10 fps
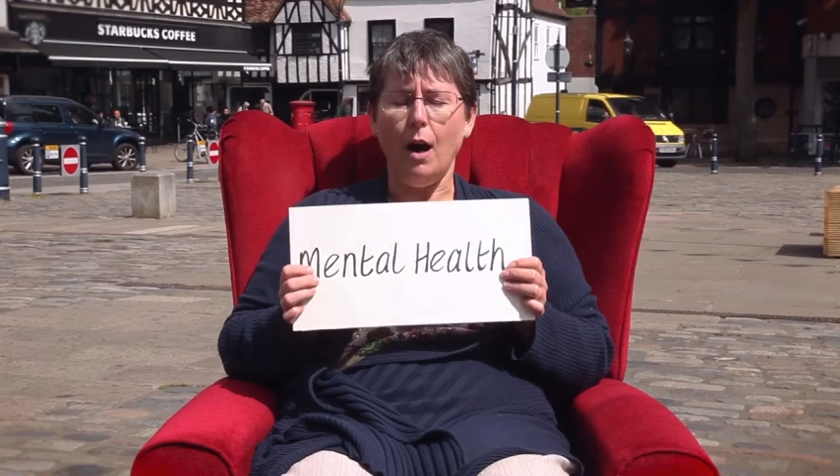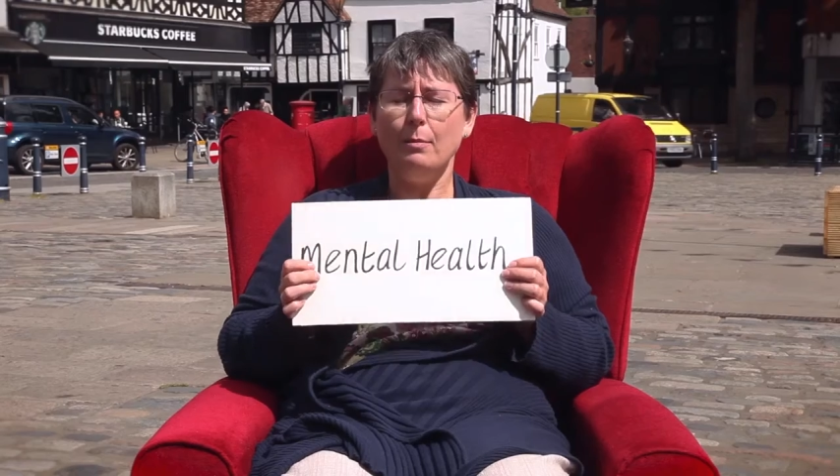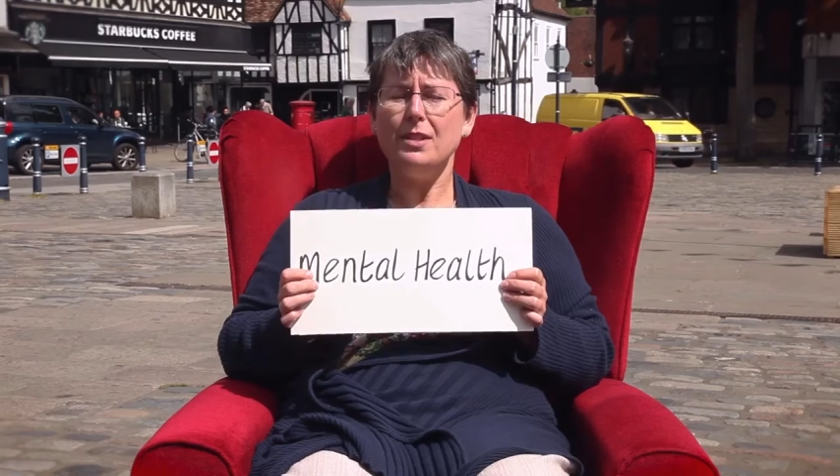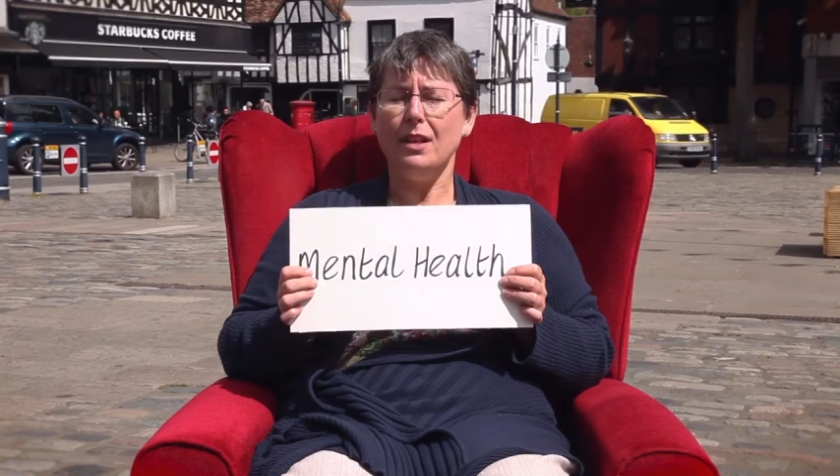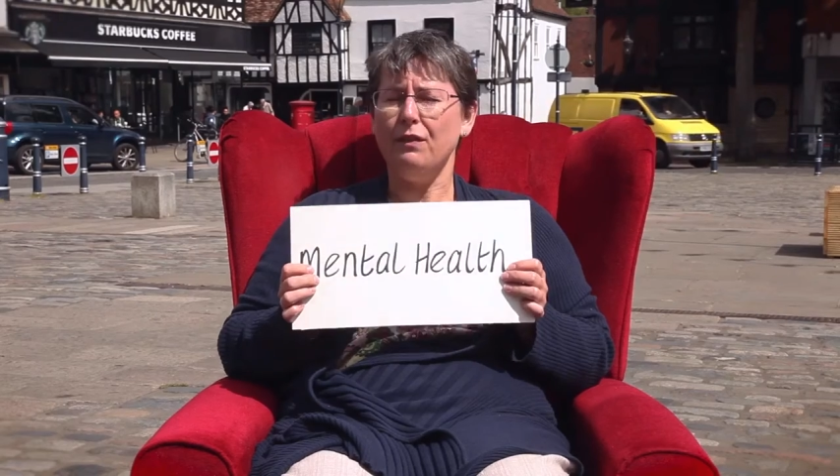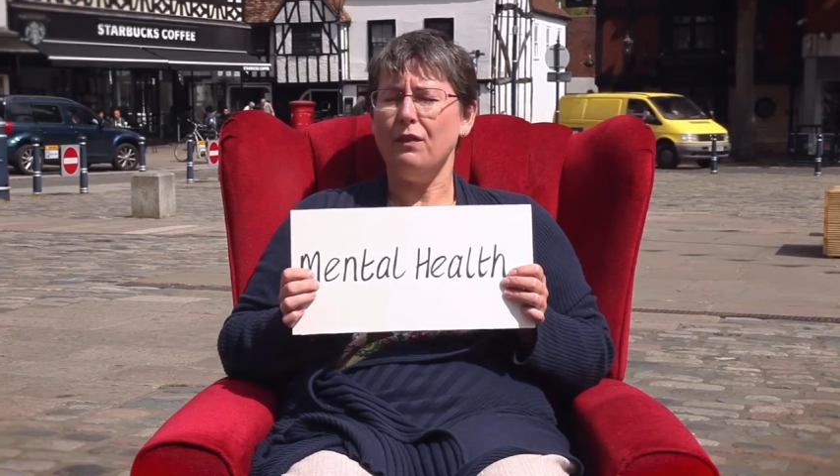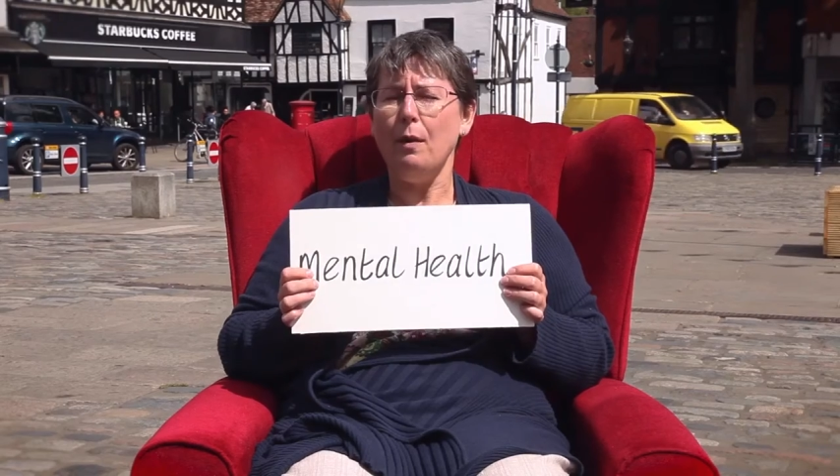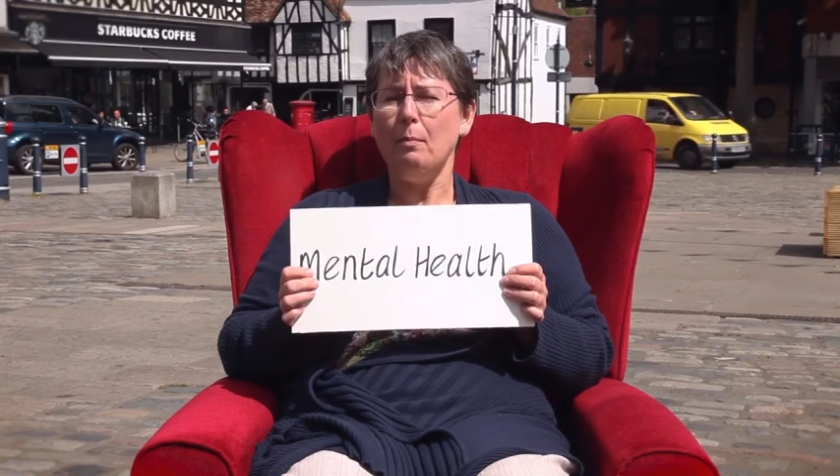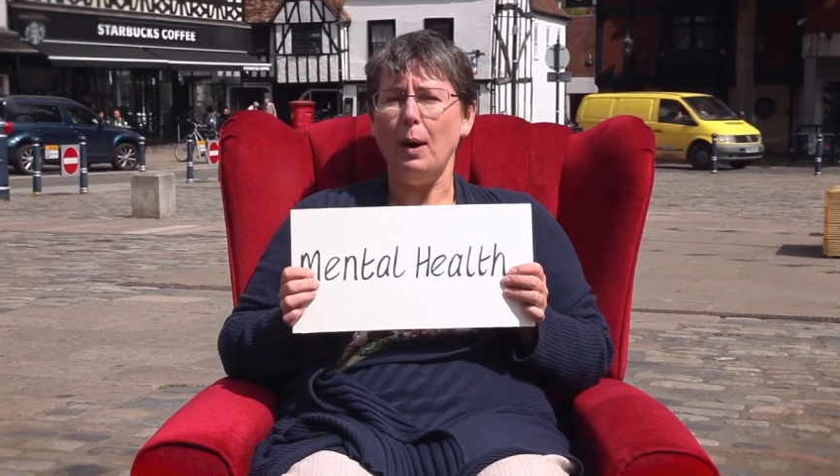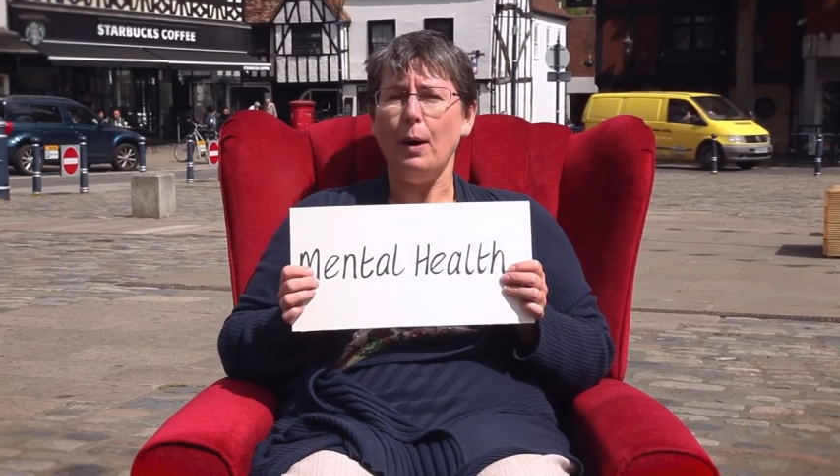I'm a sufferer,
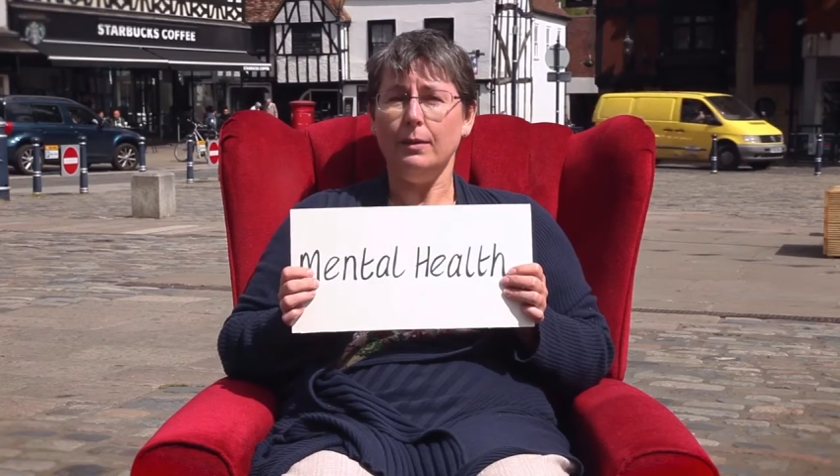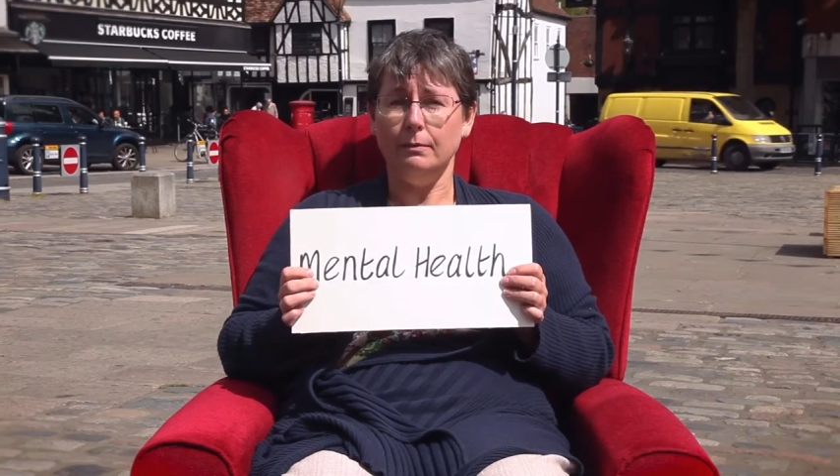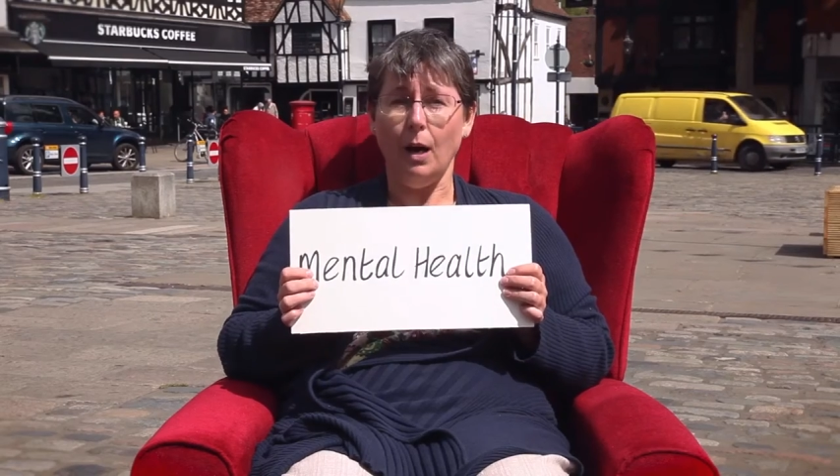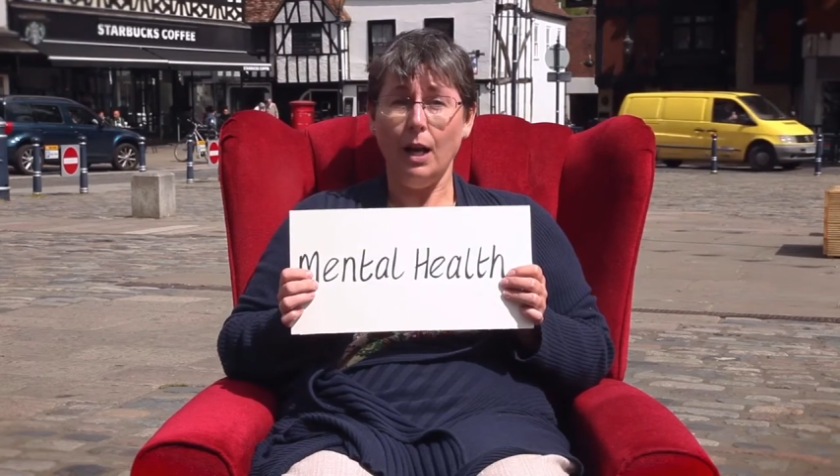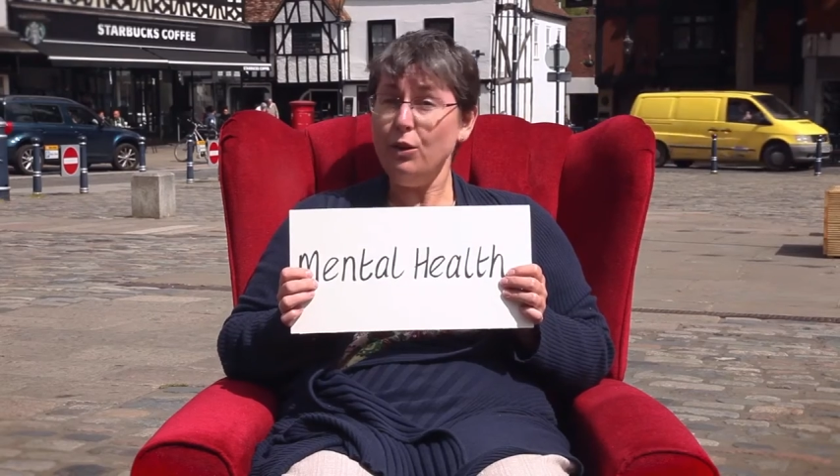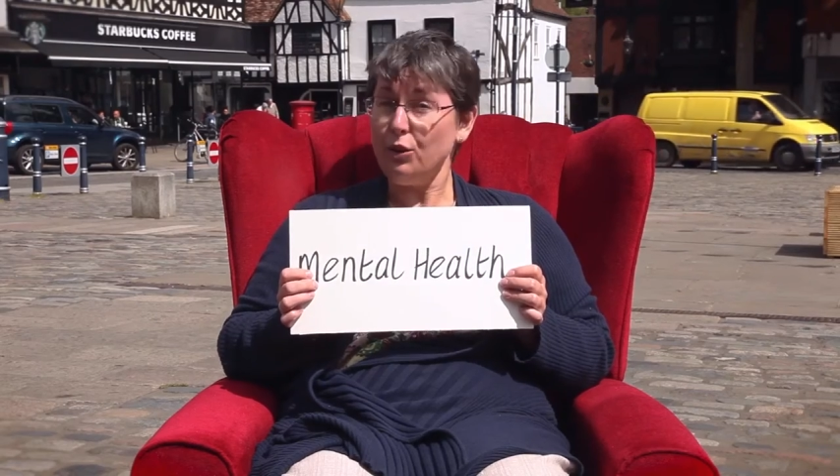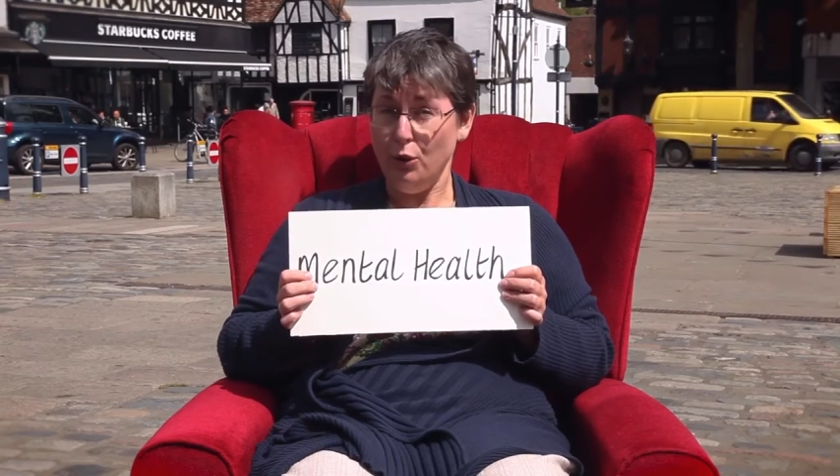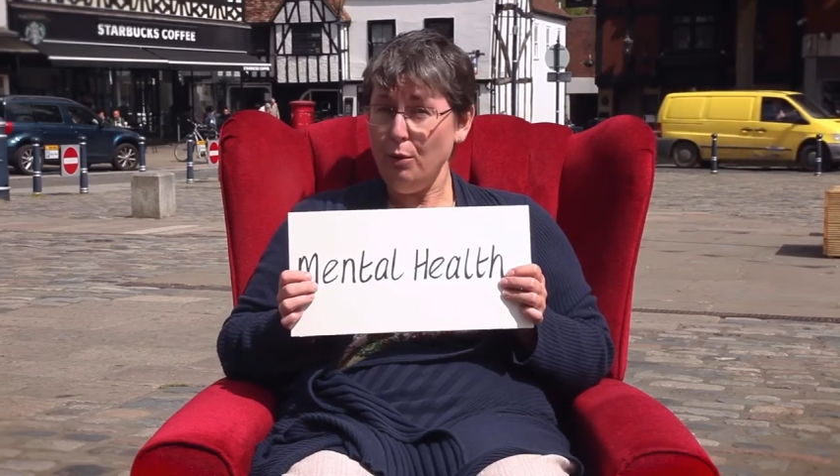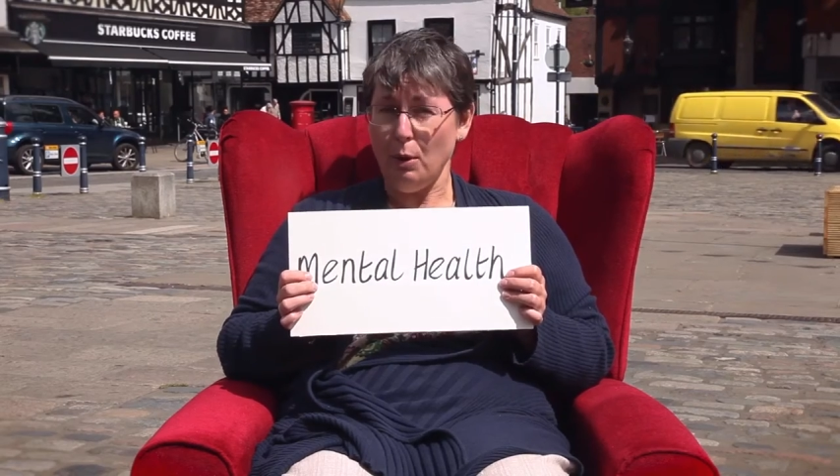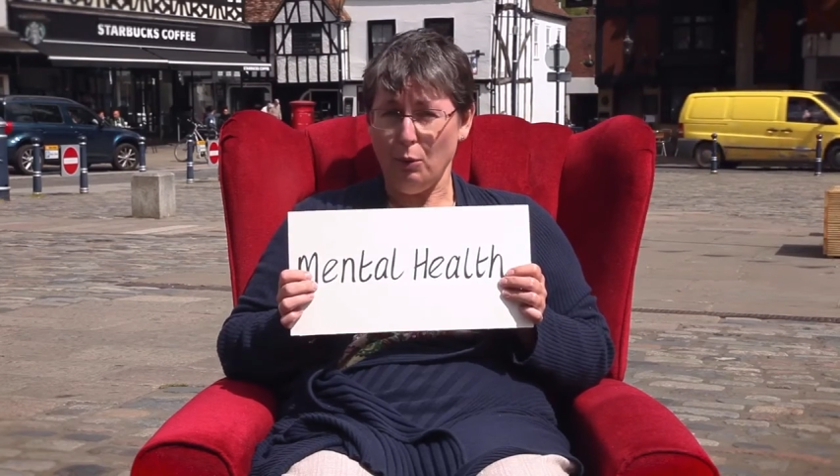but I look
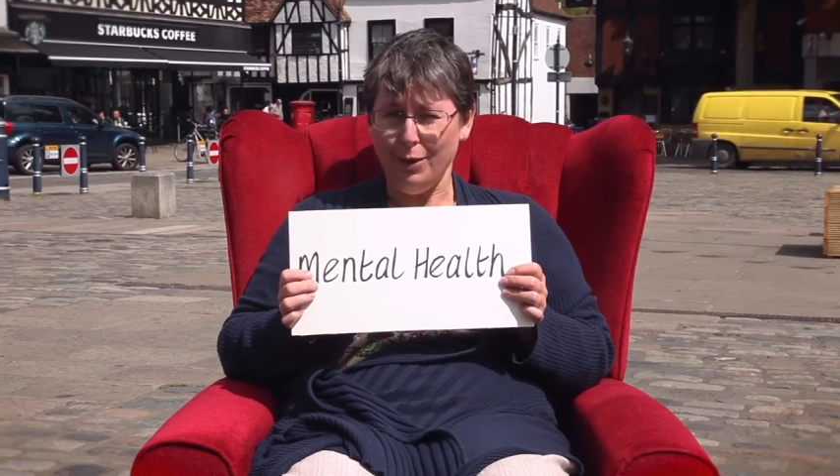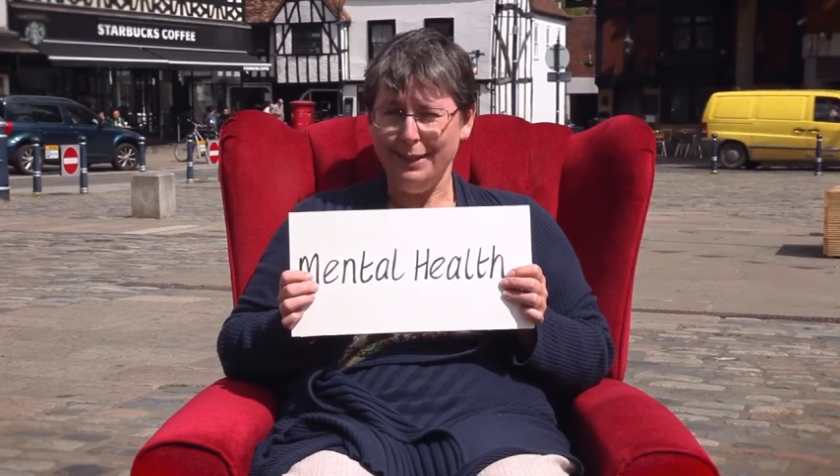normal.